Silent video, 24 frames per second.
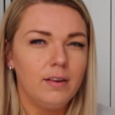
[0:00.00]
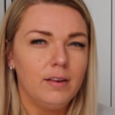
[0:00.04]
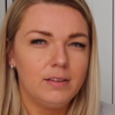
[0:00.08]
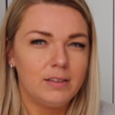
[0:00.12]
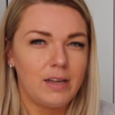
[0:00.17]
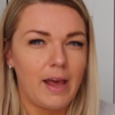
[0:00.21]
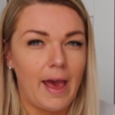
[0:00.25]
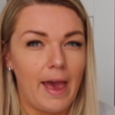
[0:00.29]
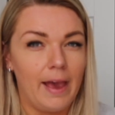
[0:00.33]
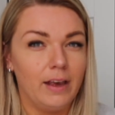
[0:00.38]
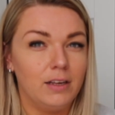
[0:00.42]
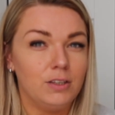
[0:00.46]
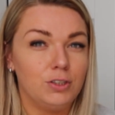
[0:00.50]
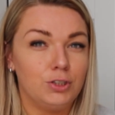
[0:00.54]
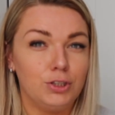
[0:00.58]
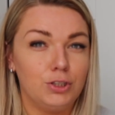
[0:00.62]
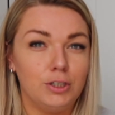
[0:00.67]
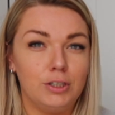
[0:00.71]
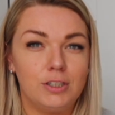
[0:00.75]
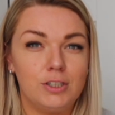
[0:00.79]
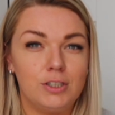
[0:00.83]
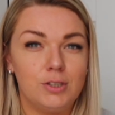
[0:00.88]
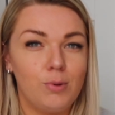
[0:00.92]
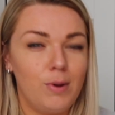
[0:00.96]

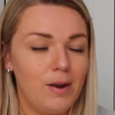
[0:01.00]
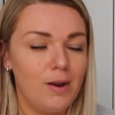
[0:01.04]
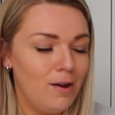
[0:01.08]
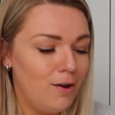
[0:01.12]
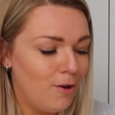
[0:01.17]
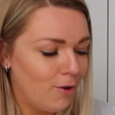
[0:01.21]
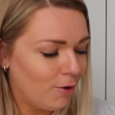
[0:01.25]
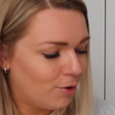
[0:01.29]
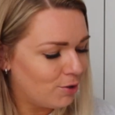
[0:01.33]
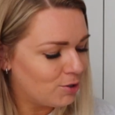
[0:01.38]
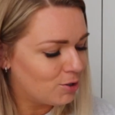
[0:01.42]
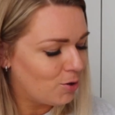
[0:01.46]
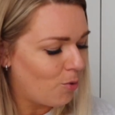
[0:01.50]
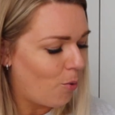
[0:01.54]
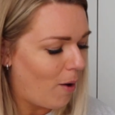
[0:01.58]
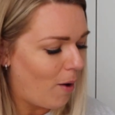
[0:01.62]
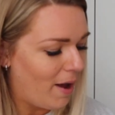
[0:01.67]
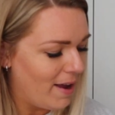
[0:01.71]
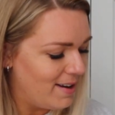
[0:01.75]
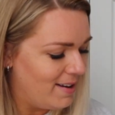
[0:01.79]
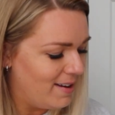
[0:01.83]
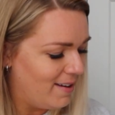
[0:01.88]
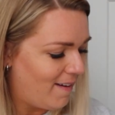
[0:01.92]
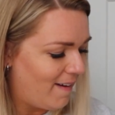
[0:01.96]
textured, so it looks
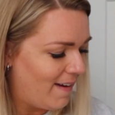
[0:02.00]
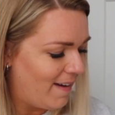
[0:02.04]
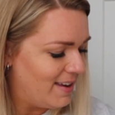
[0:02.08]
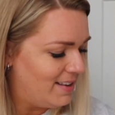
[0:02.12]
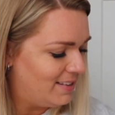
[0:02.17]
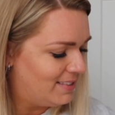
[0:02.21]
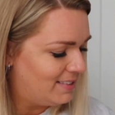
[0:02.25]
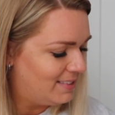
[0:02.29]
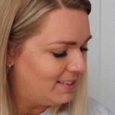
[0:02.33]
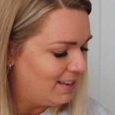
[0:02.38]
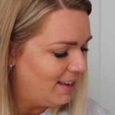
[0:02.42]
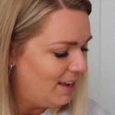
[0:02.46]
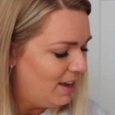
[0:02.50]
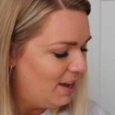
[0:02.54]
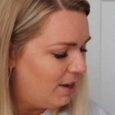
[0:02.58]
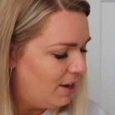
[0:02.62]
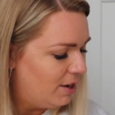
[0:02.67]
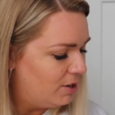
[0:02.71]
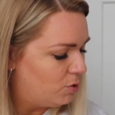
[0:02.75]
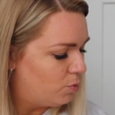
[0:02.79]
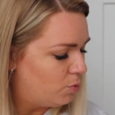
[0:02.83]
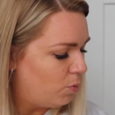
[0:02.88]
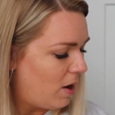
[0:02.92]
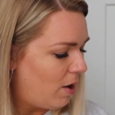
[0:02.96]
quite nice
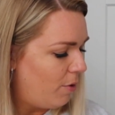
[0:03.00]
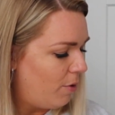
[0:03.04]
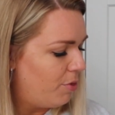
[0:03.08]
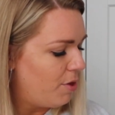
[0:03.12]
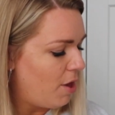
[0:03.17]
as well.